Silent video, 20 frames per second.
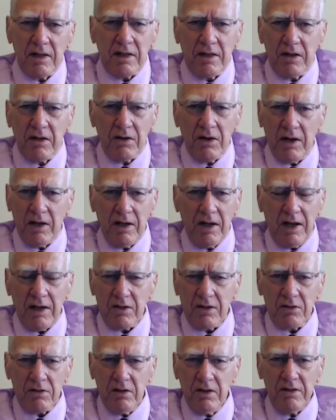They're
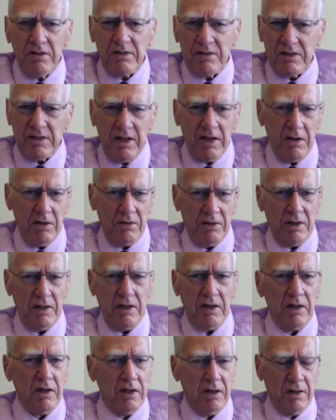actually scary.
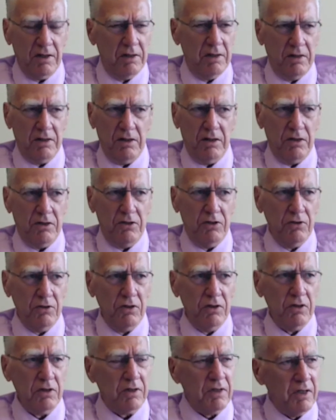You
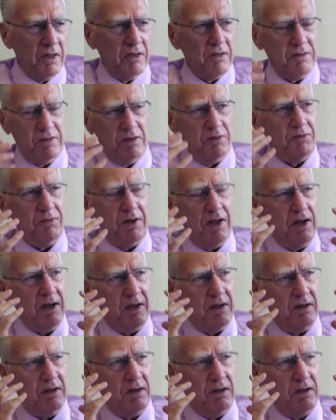look as if like